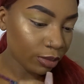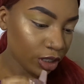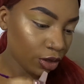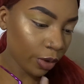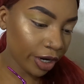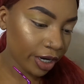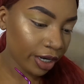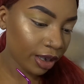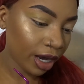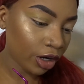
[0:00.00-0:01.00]
I'm still working
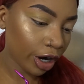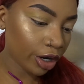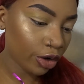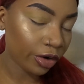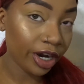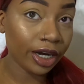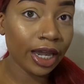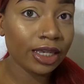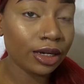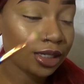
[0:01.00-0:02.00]
in that darker green. I
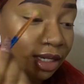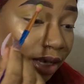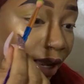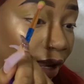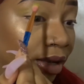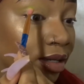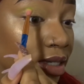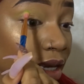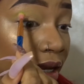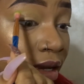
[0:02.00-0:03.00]
have to go take that
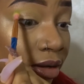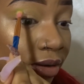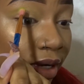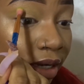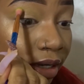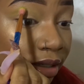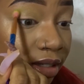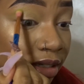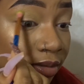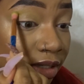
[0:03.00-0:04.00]
contact out, you guys,
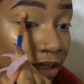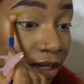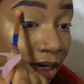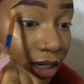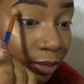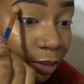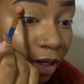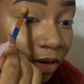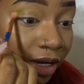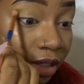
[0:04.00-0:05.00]
because it was just not gonna let me be
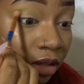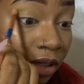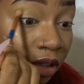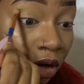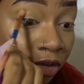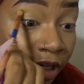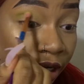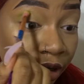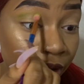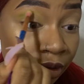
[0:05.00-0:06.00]
great throughout the whole
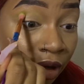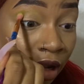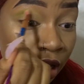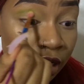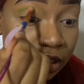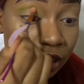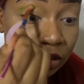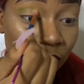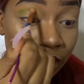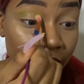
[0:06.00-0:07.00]
video. So I
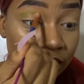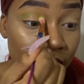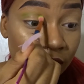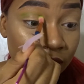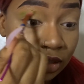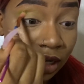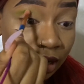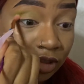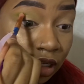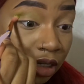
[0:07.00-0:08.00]
just went ahead and took it out so I didn't
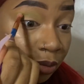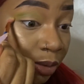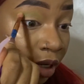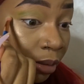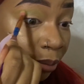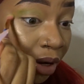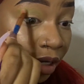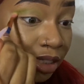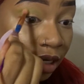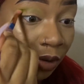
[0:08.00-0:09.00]
have to keep
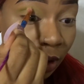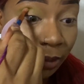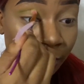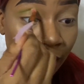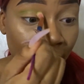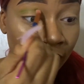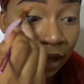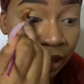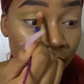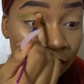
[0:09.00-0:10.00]
pausing and wiping my
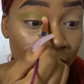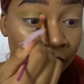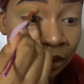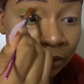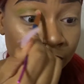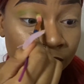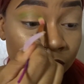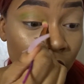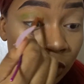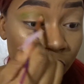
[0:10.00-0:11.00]
eye and
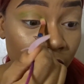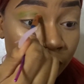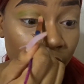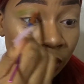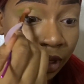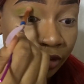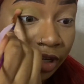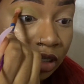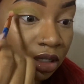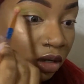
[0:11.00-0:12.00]
whatever.
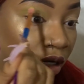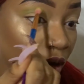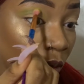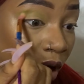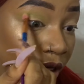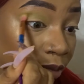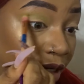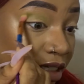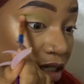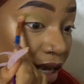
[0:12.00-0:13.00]
It's still gonna water
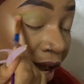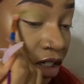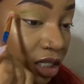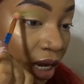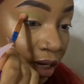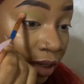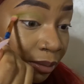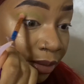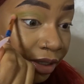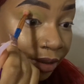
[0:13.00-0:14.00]
because it's
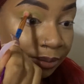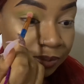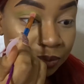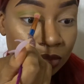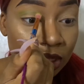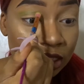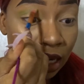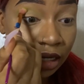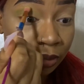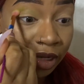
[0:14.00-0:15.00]
agitated, but it's
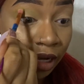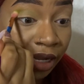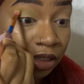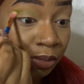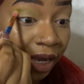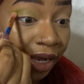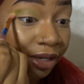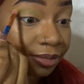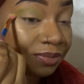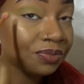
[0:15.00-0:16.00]
not gonna be as
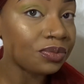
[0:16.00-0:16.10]
bad.